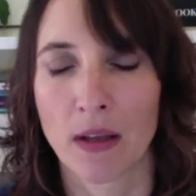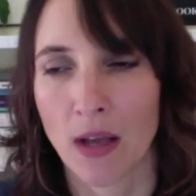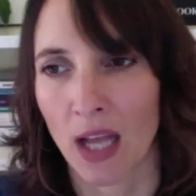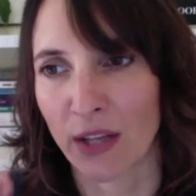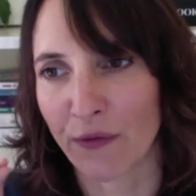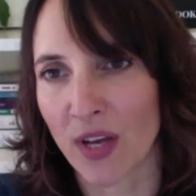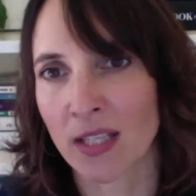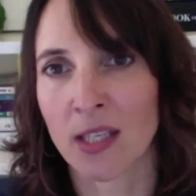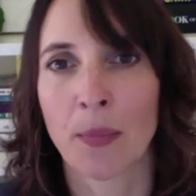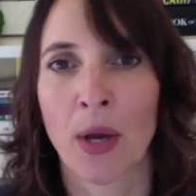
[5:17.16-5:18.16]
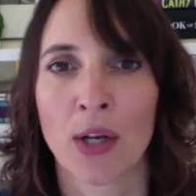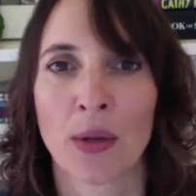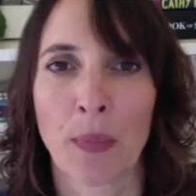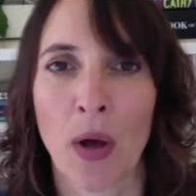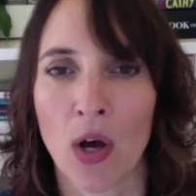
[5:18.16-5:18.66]
And the first
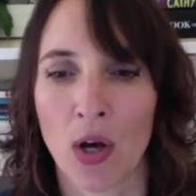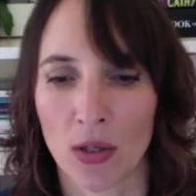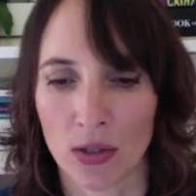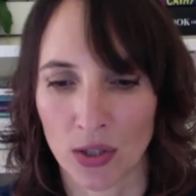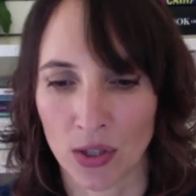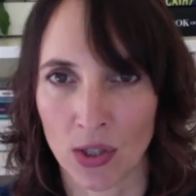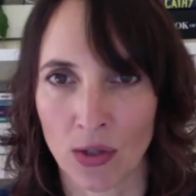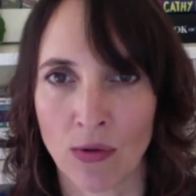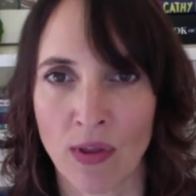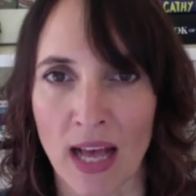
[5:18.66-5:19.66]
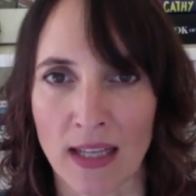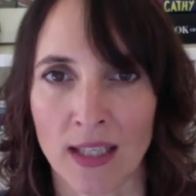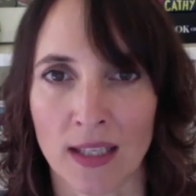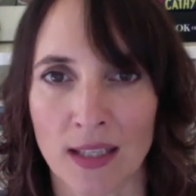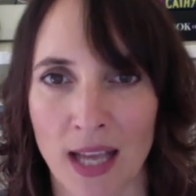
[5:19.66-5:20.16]
component part to that
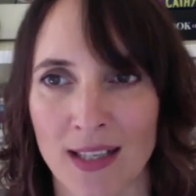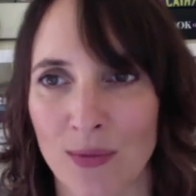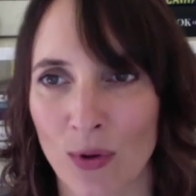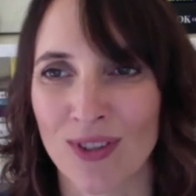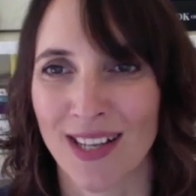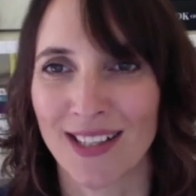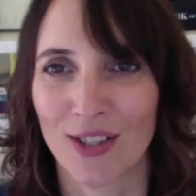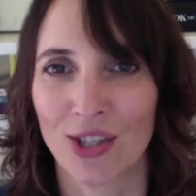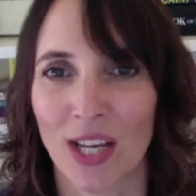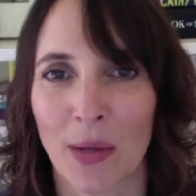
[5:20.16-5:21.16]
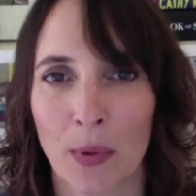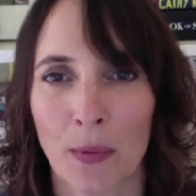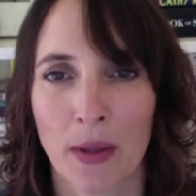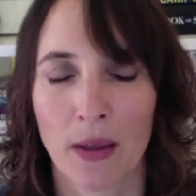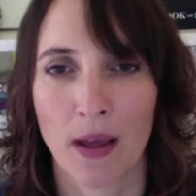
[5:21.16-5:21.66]
success was leadership.
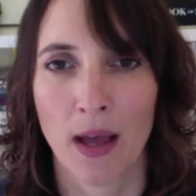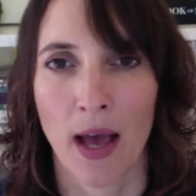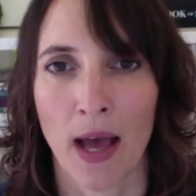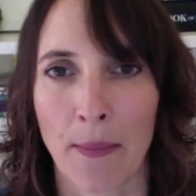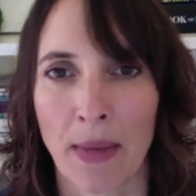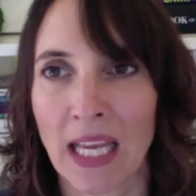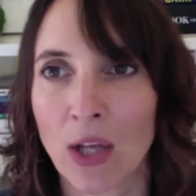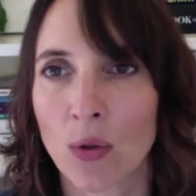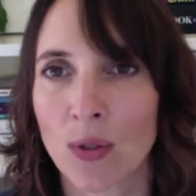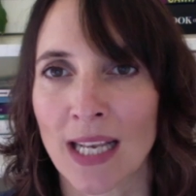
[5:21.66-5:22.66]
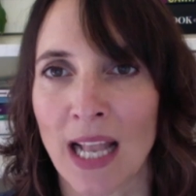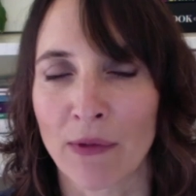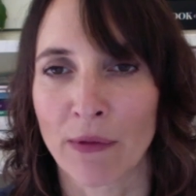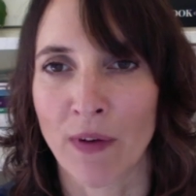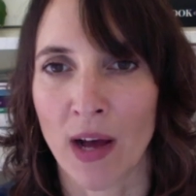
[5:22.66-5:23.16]
Um, he calls it
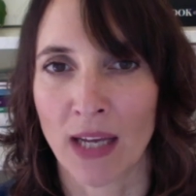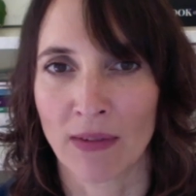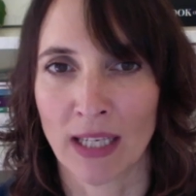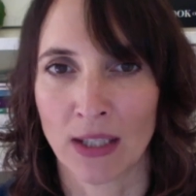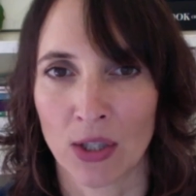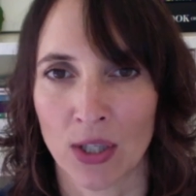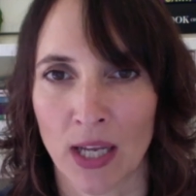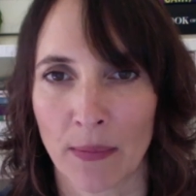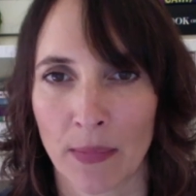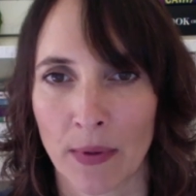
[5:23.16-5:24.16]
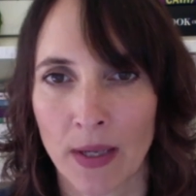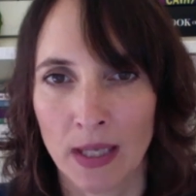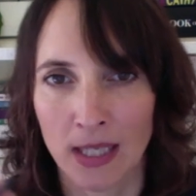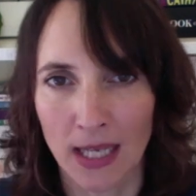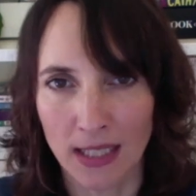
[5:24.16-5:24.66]
level five leadership.
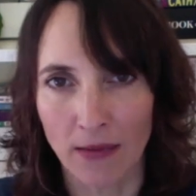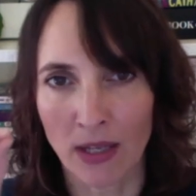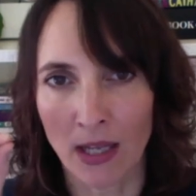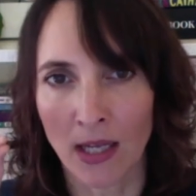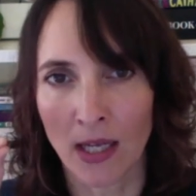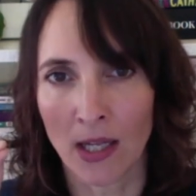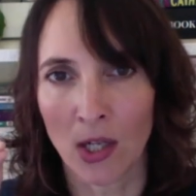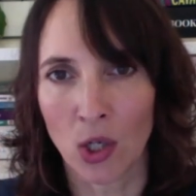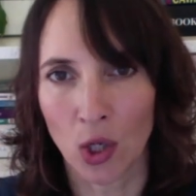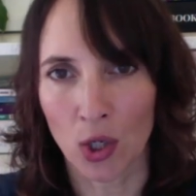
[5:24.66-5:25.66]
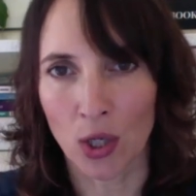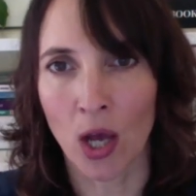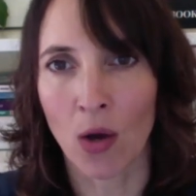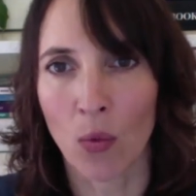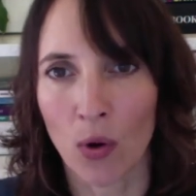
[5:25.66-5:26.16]
So let's have a look
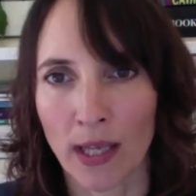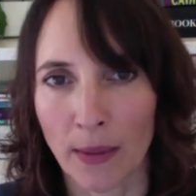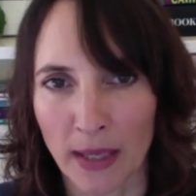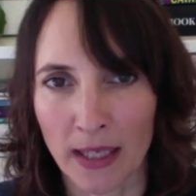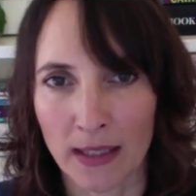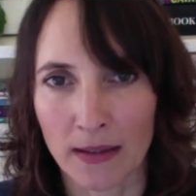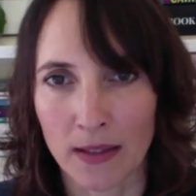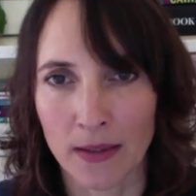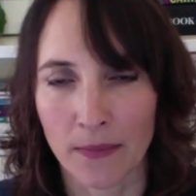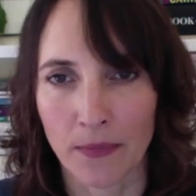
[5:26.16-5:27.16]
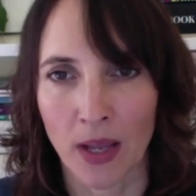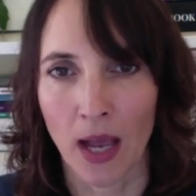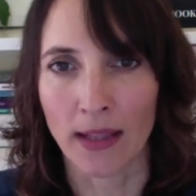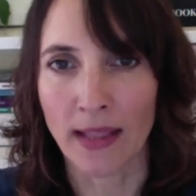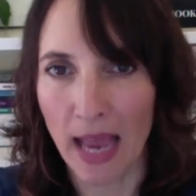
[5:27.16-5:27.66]
at what he means,
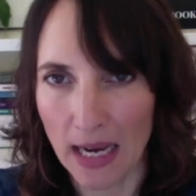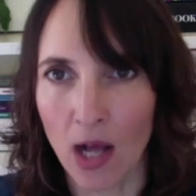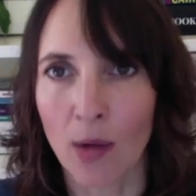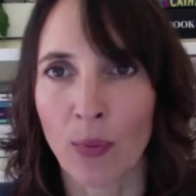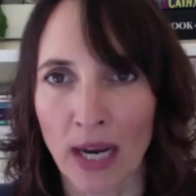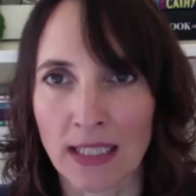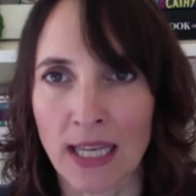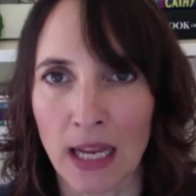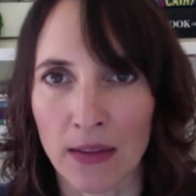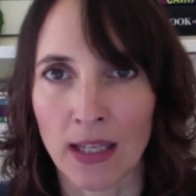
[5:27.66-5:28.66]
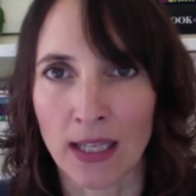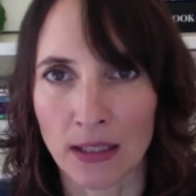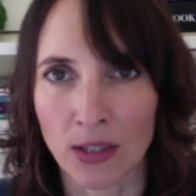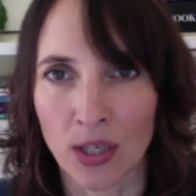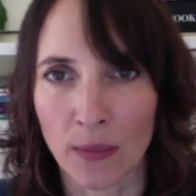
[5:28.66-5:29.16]
and then I'll break down the
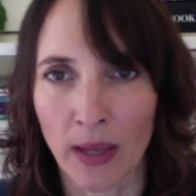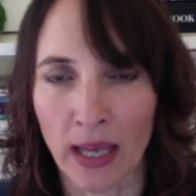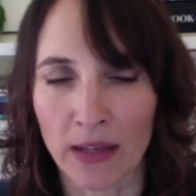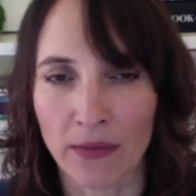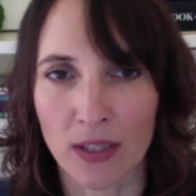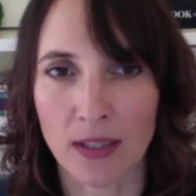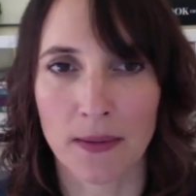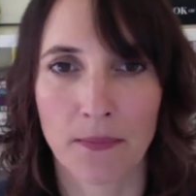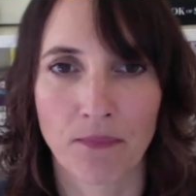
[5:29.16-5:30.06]
leadership behaviours.